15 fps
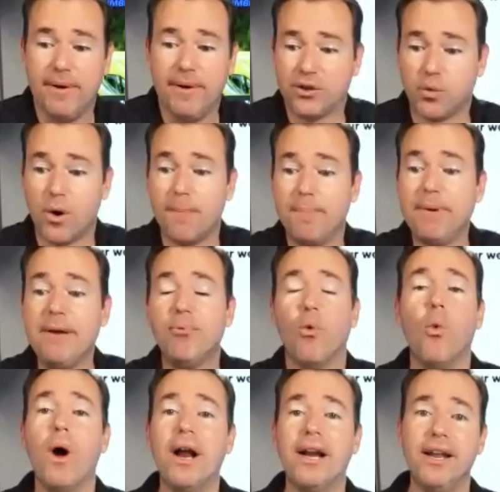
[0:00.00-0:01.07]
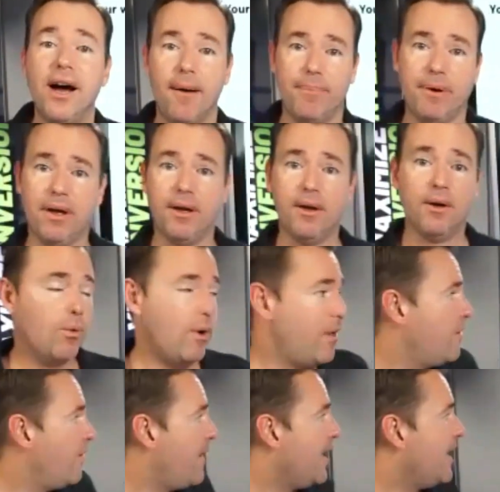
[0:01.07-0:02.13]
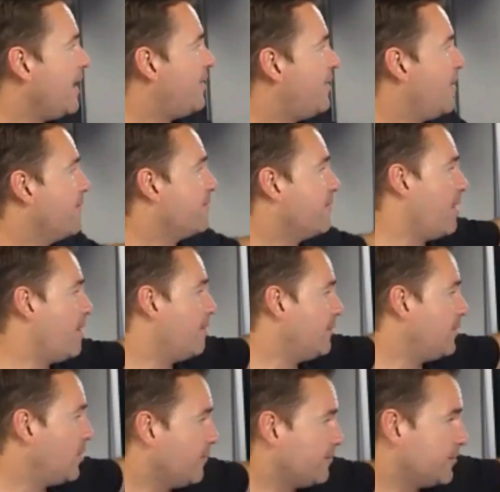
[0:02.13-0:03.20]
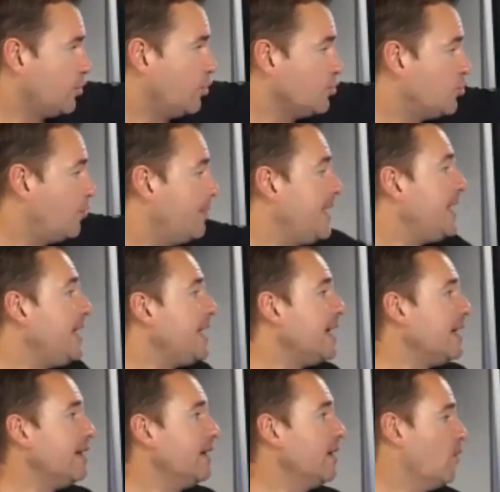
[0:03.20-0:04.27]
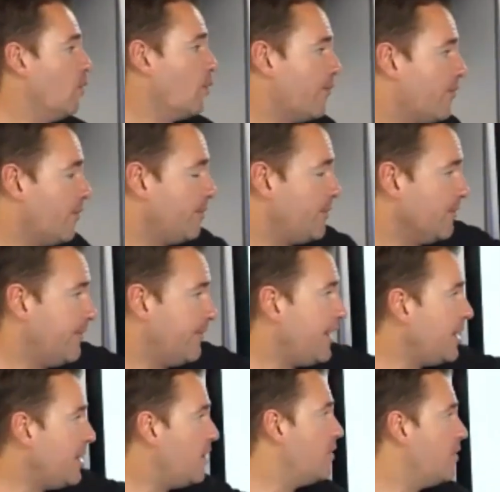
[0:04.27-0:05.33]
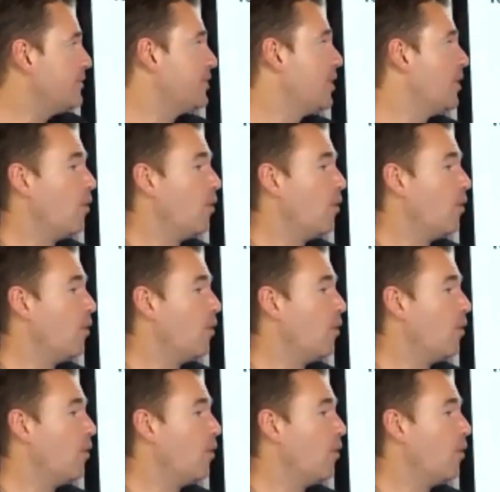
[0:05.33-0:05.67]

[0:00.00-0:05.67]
It's where people wind up, whether they get there from your social media or from your videos